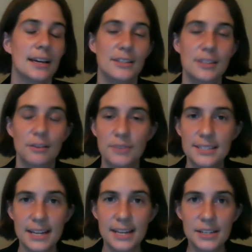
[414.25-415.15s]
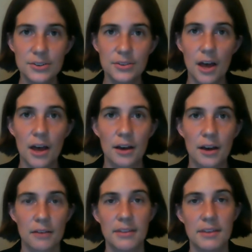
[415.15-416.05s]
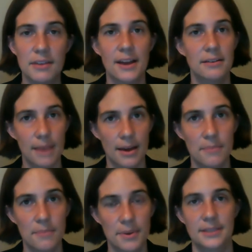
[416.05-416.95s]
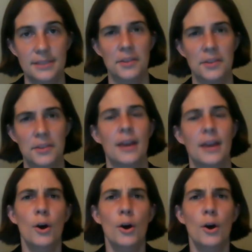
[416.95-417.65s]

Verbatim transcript: So if we stay too long, then they find a lot of books, and they're like,